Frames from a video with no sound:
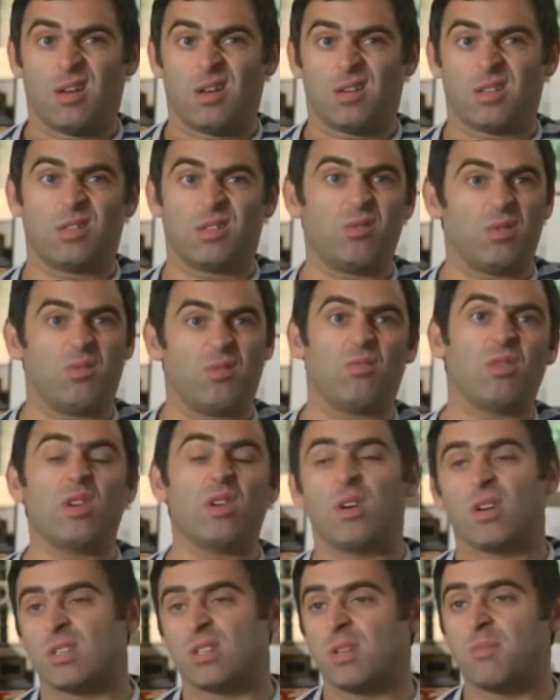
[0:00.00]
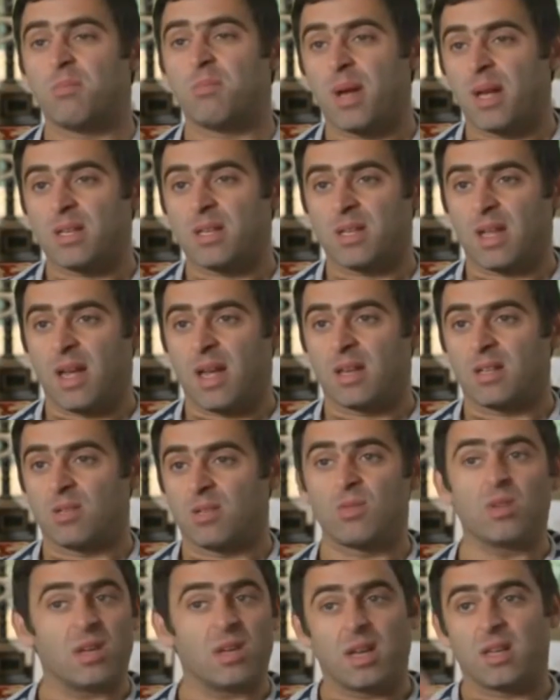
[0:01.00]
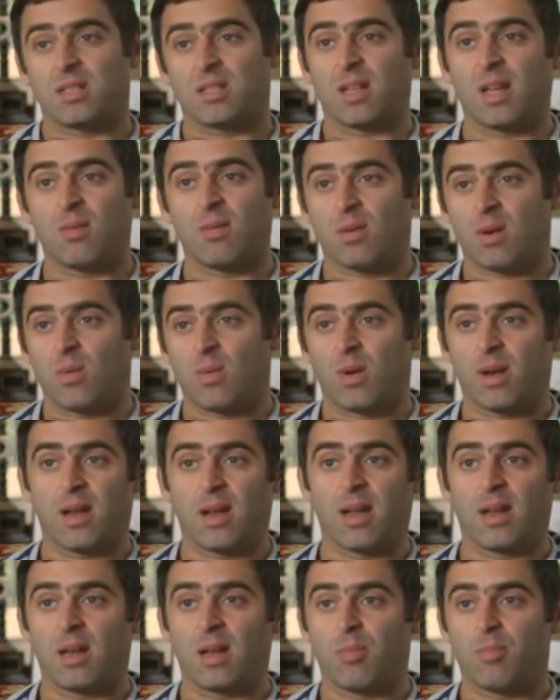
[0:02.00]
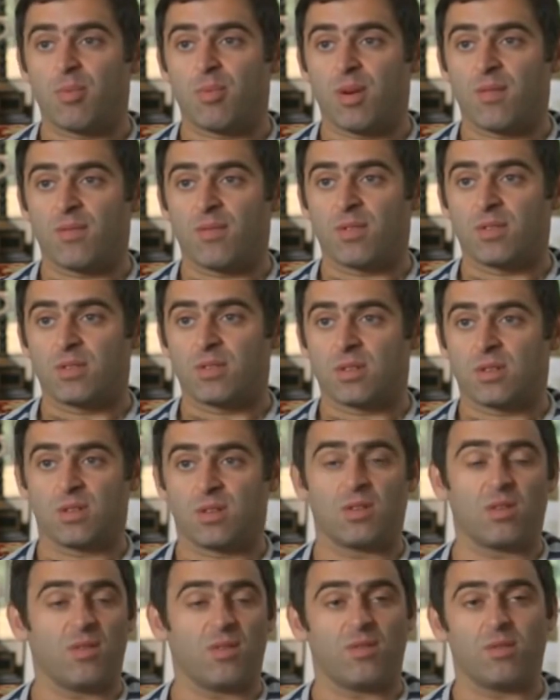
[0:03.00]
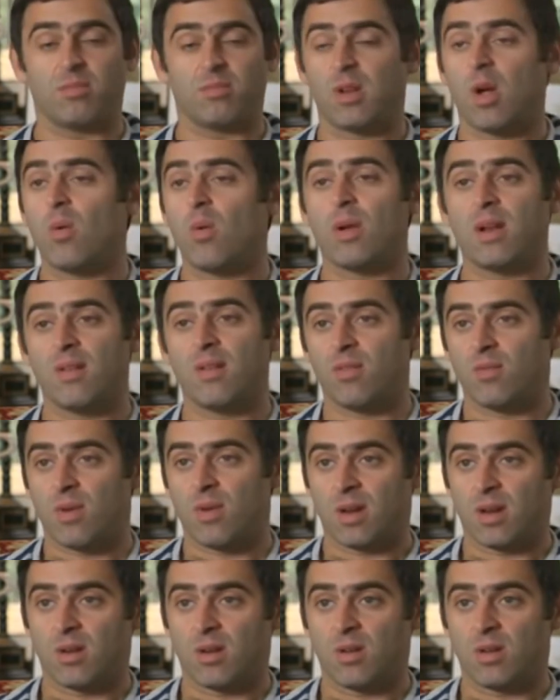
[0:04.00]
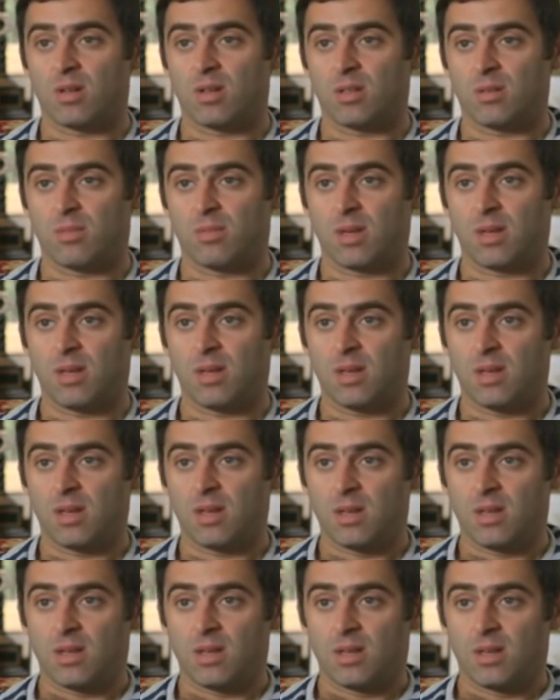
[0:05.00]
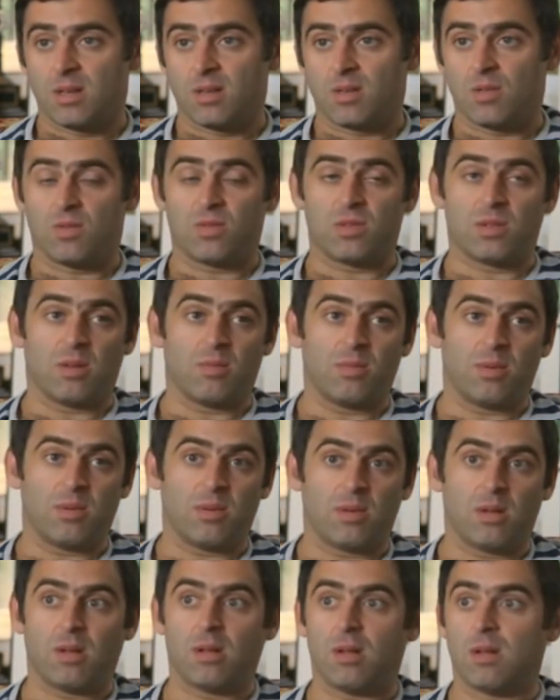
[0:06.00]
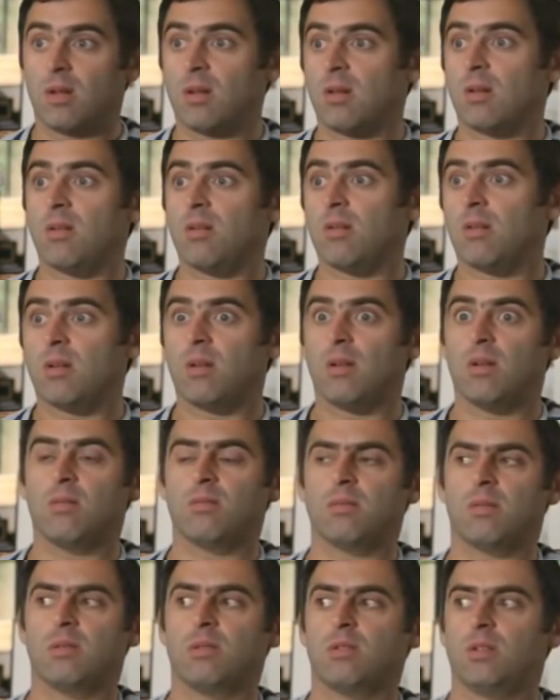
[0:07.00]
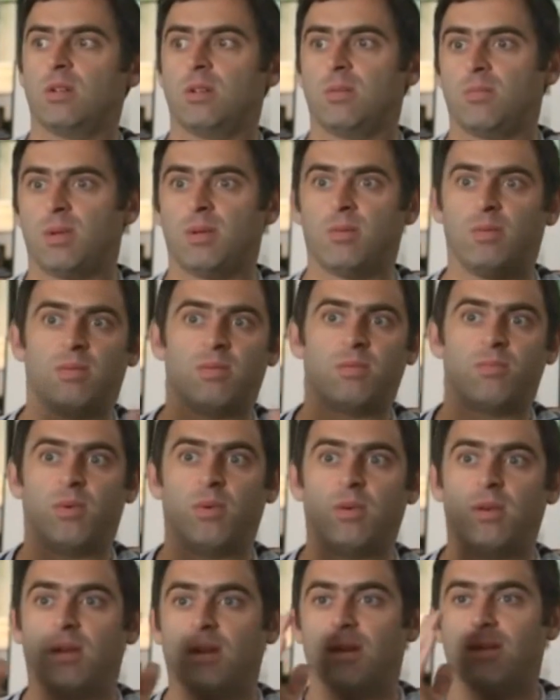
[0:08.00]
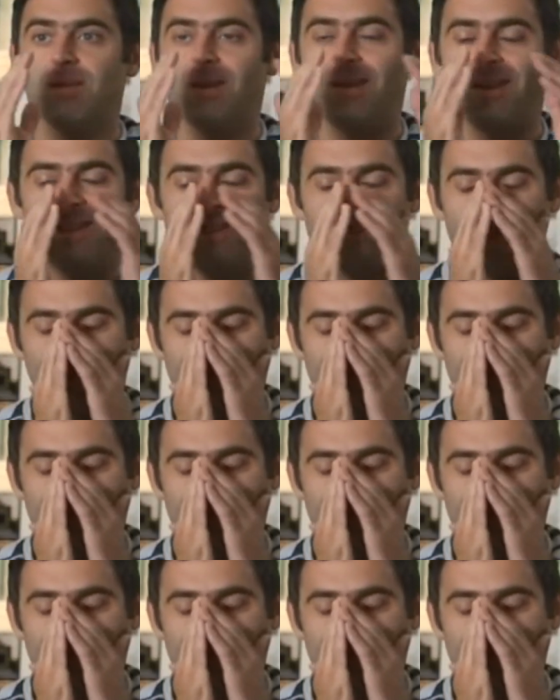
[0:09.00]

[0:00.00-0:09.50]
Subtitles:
and I still didn't realise the impact it had till the next day when I went out and had breakfast, because I've gone from no one ever recognising me to all of a sudden people were like, oh, and I was like, shit, people were pointing at me.